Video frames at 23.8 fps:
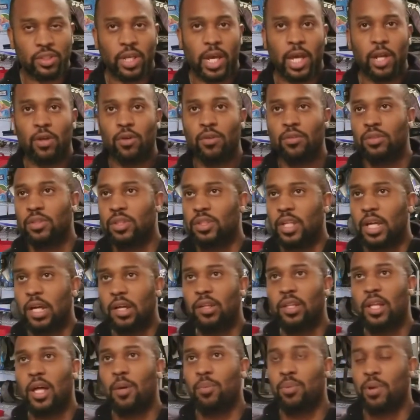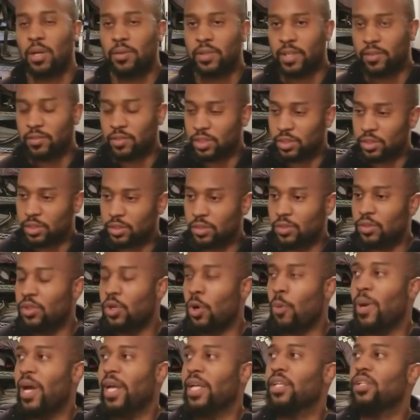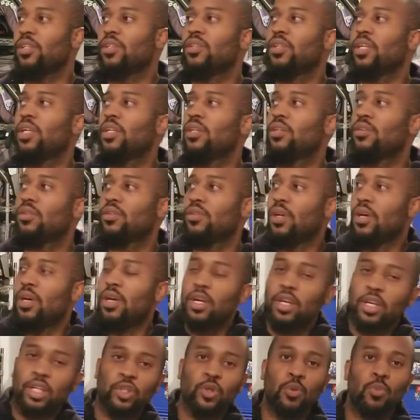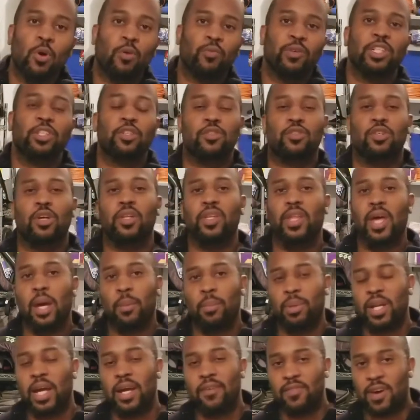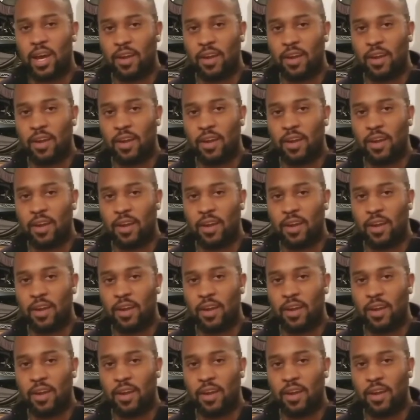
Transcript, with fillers: I don't, I'll, I'll probably have to go back and, and do more research on that, but I've,